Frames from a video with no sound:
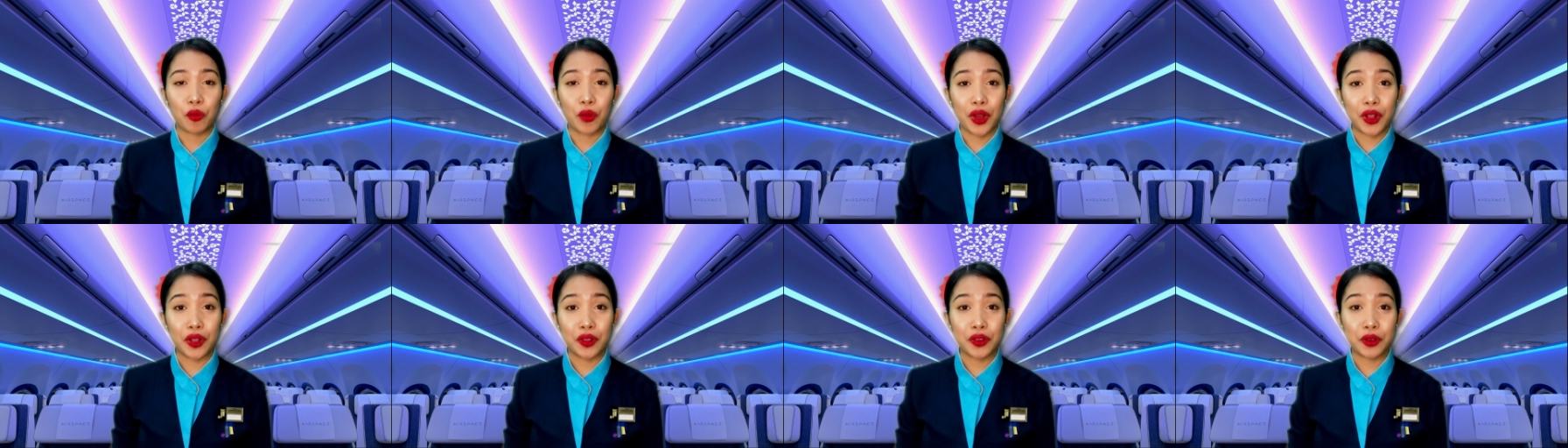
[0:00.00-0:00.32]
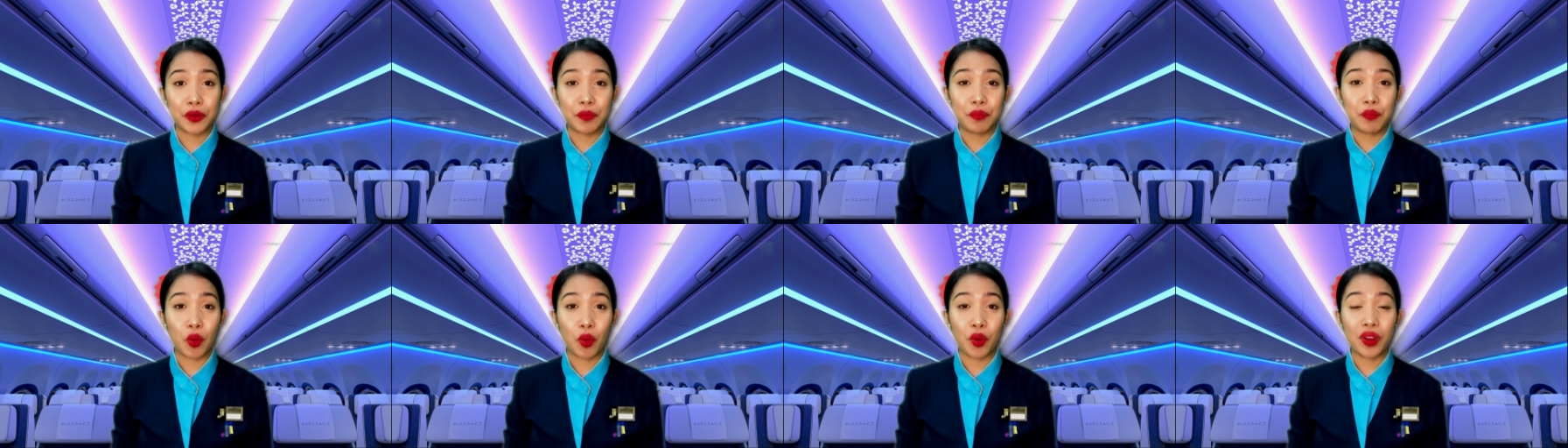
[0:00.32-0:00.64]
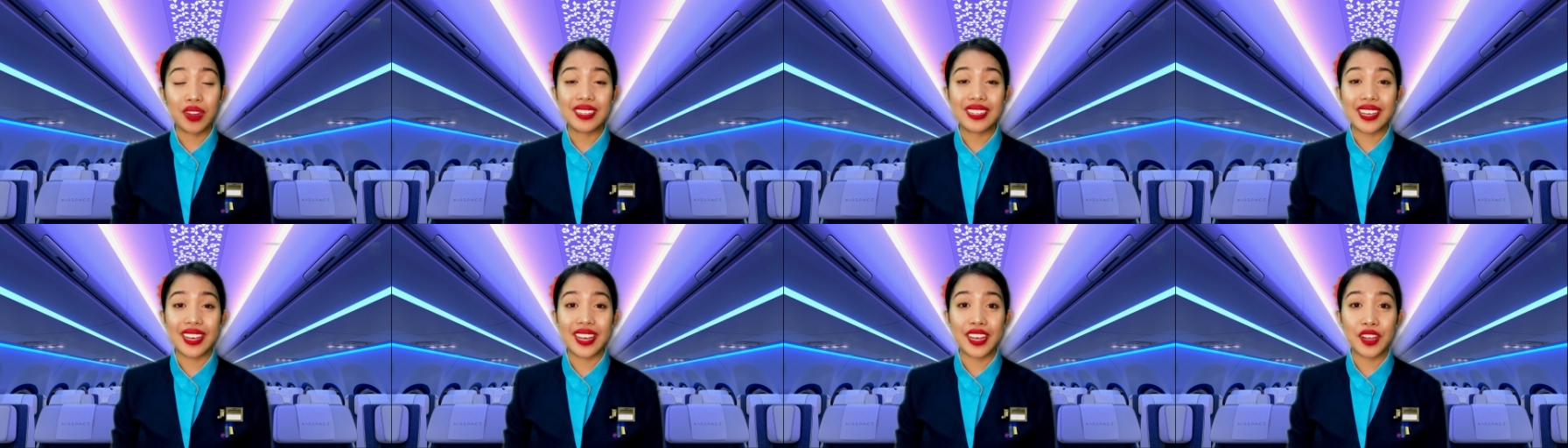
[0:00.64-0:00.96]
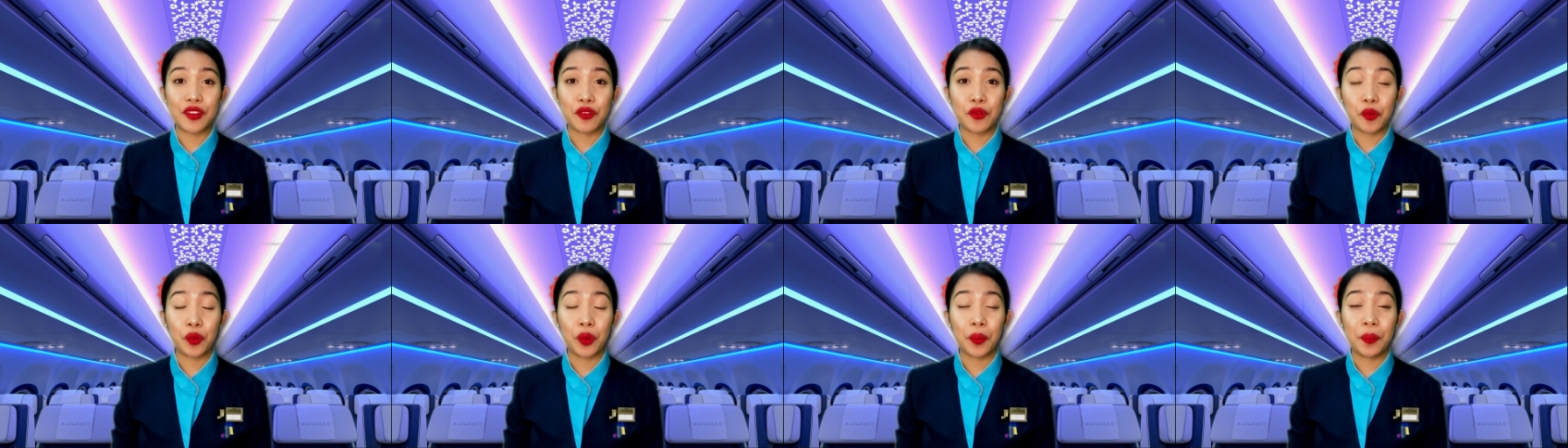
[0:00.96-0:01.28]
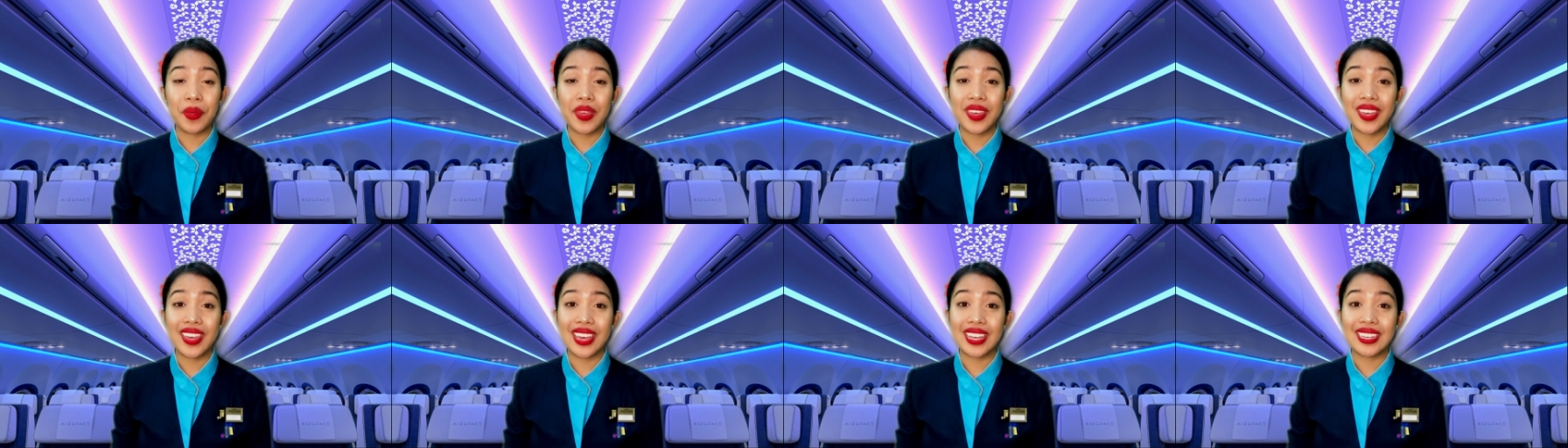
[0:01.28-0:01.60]
Regular boarding
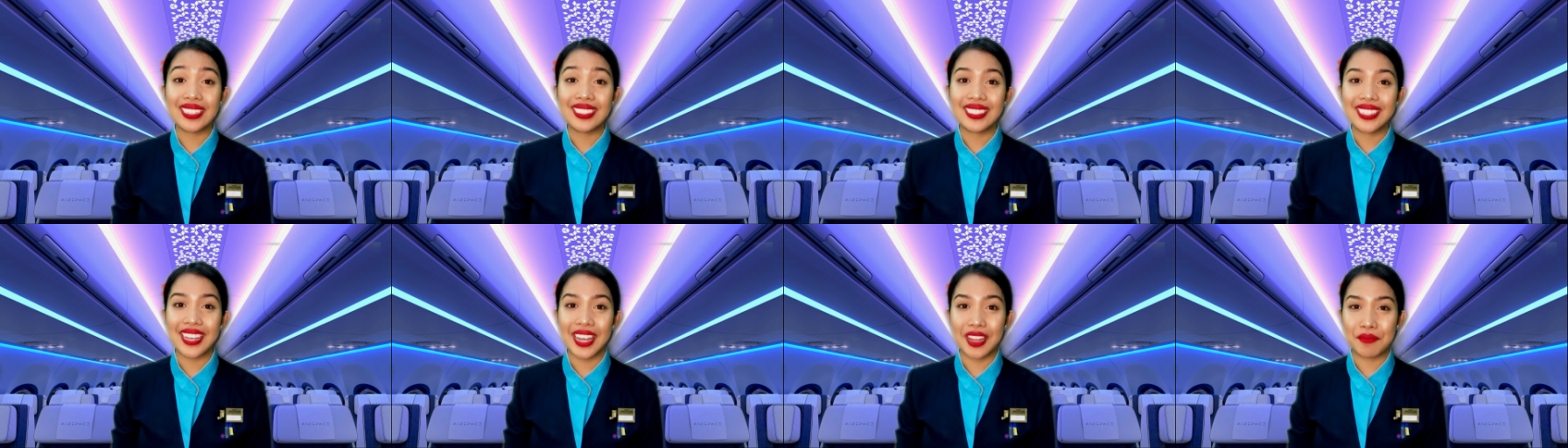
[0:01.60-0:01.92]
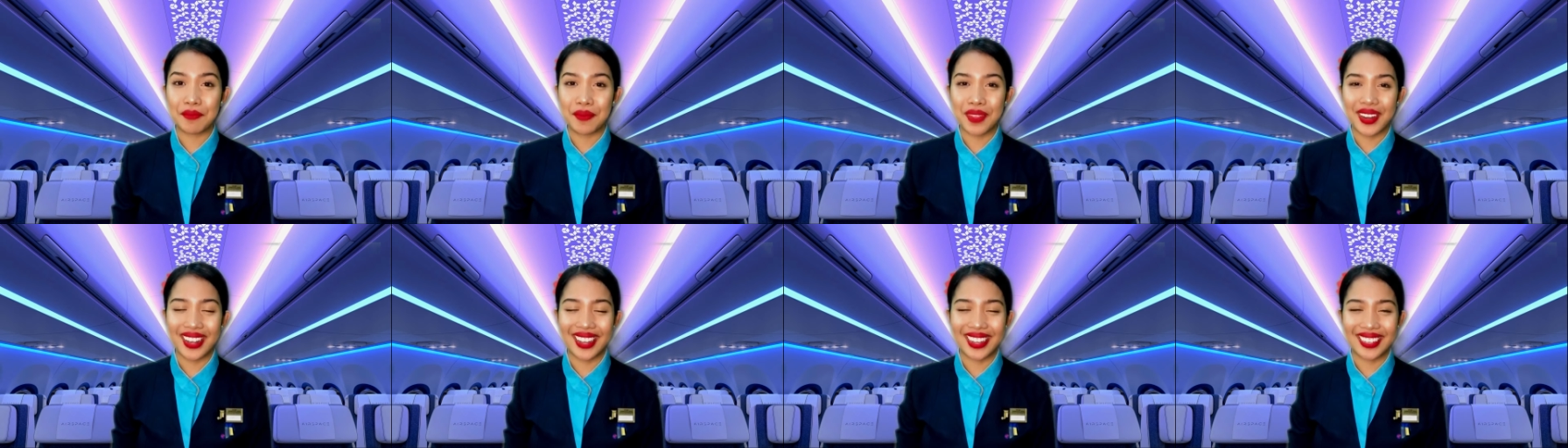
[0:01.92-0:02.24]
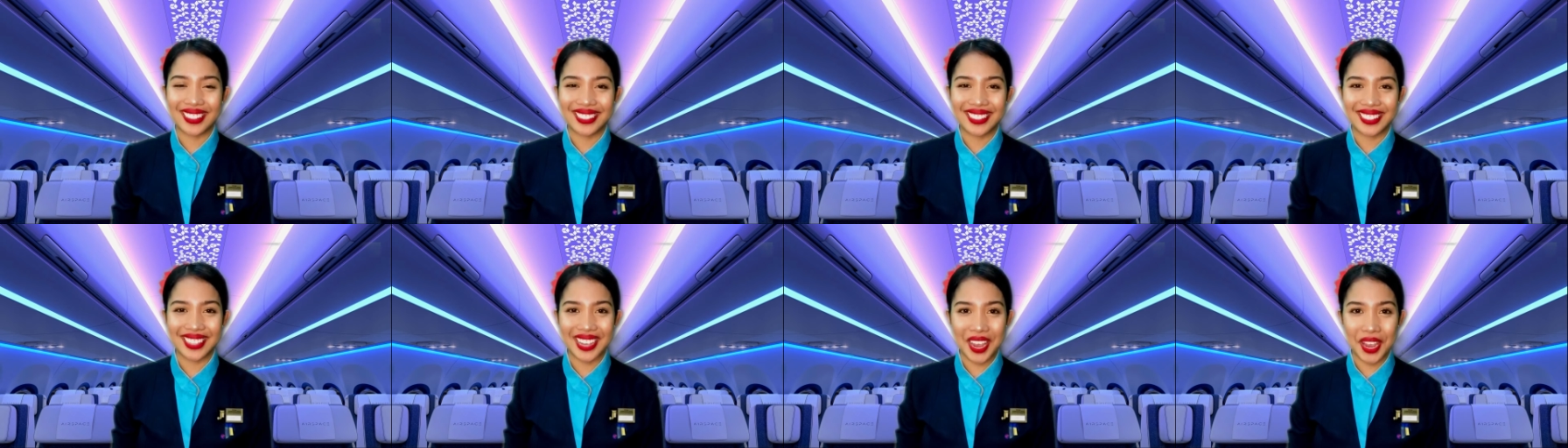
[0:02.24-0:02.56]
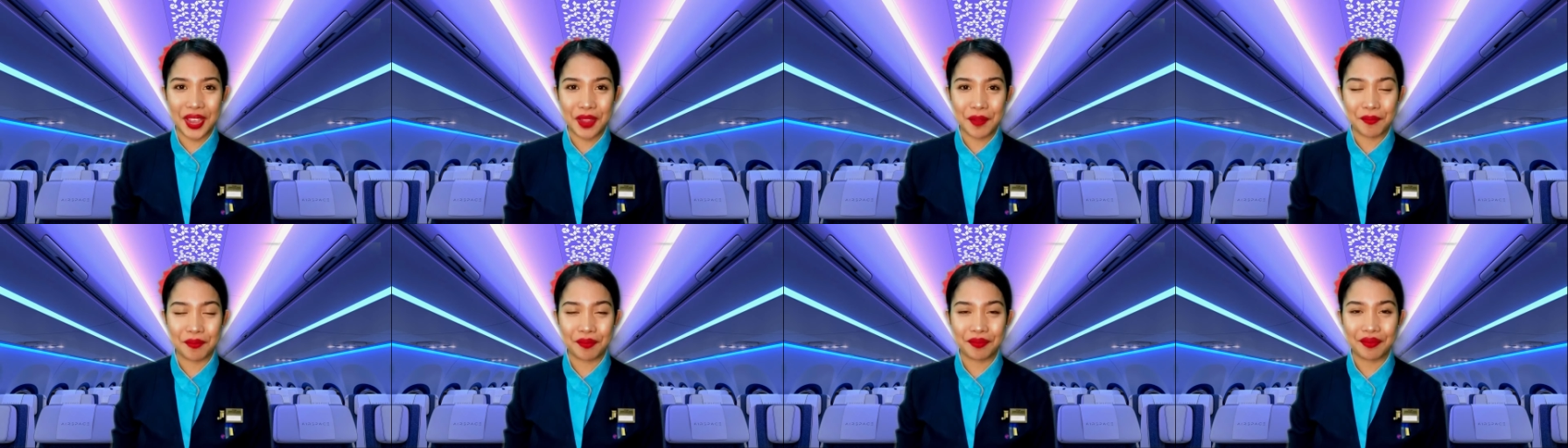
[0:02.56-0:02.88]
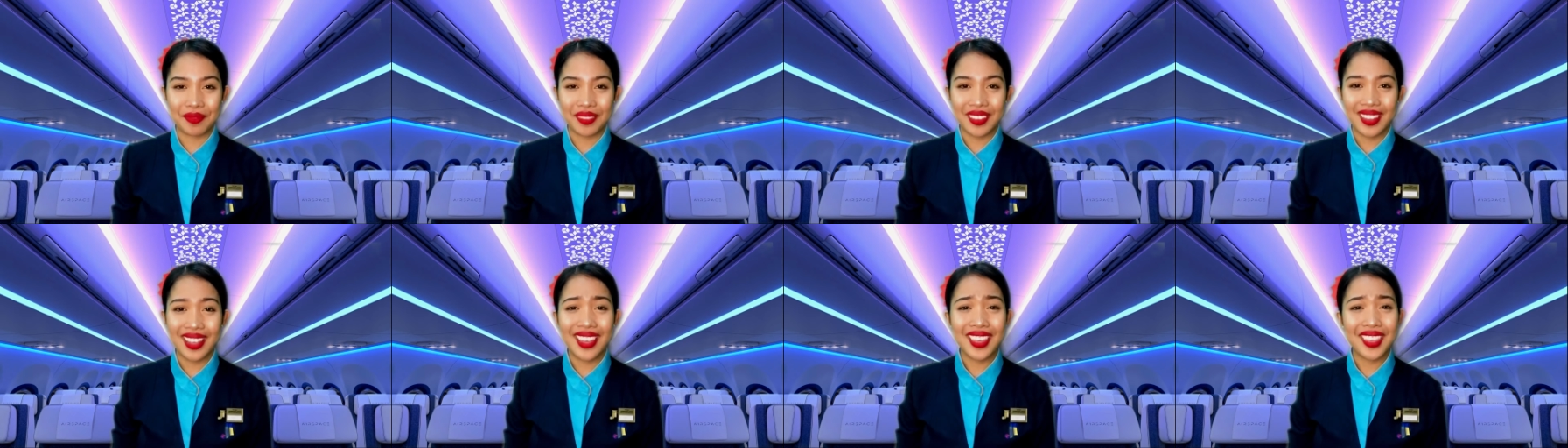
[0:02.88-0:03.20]
will begin 10 minutes time.
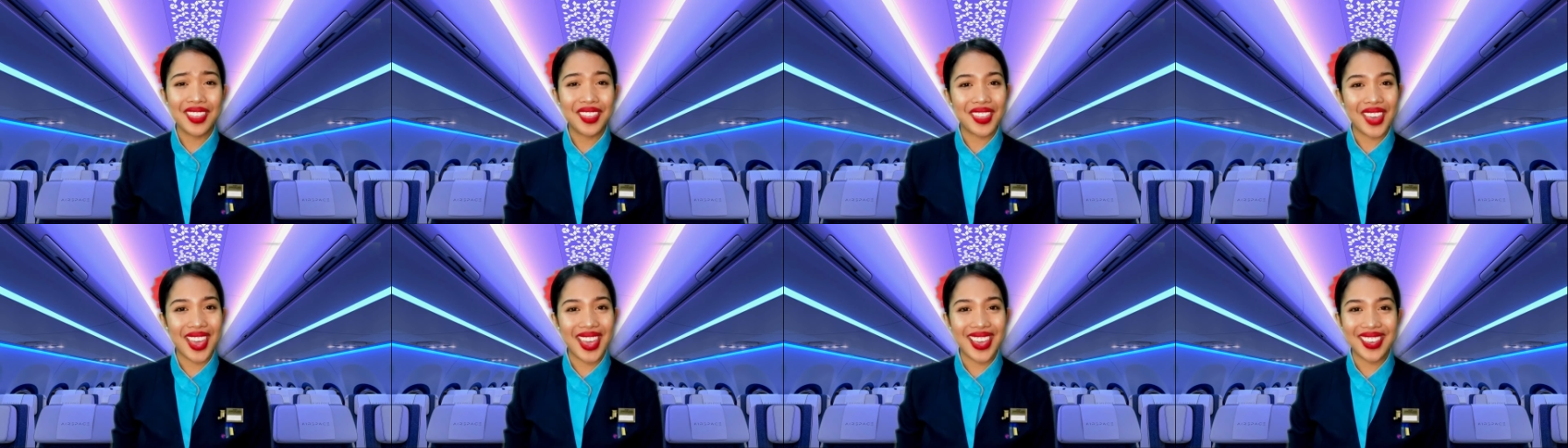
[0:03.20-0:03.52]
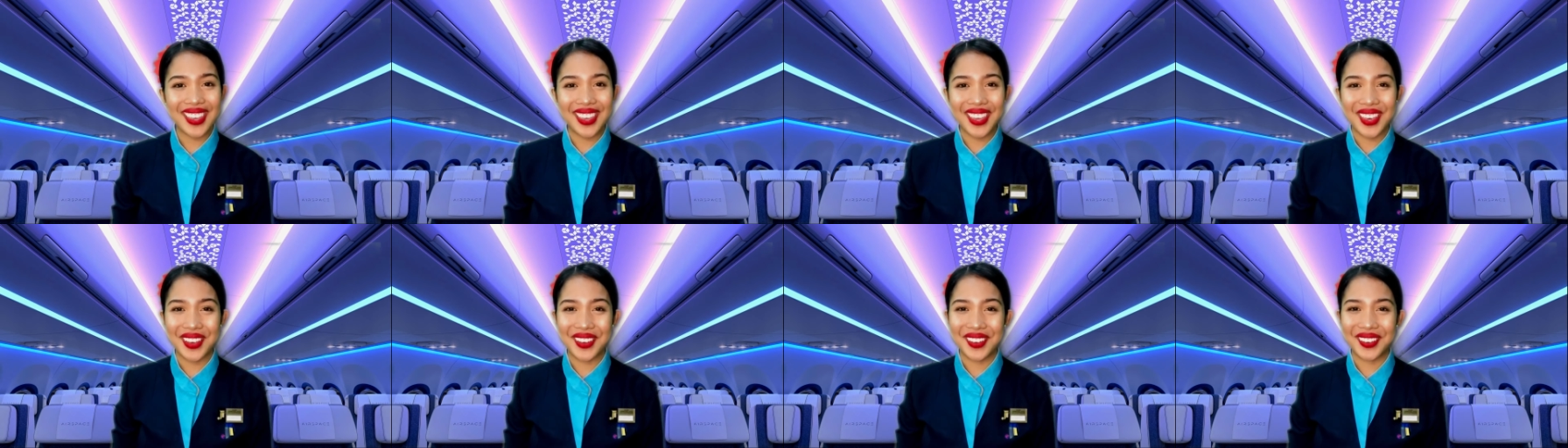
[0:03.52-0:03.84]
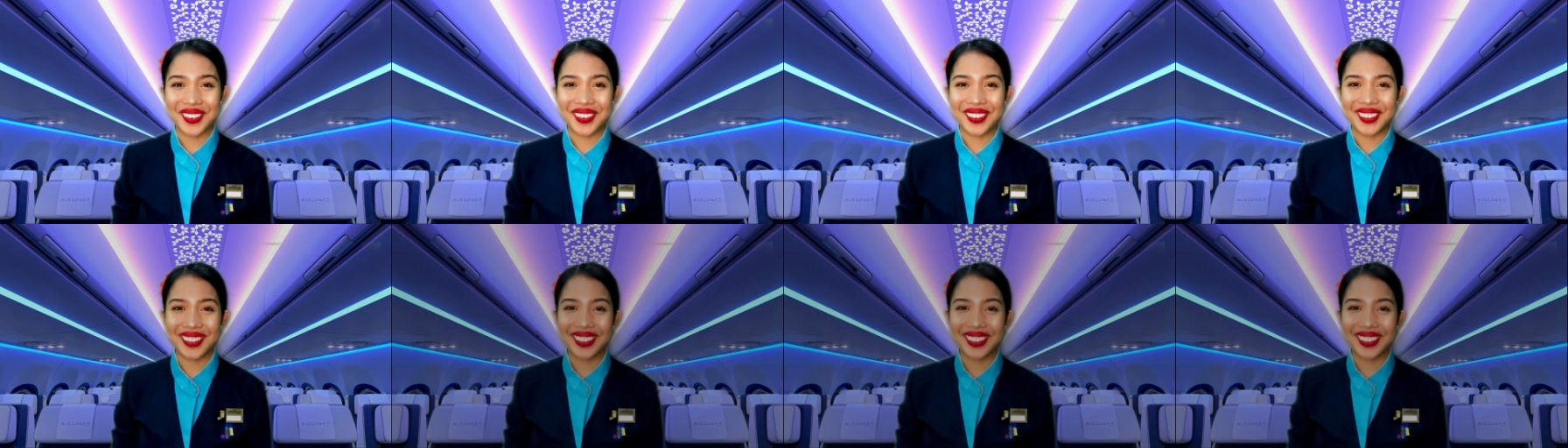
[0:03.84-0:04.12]
Thank you.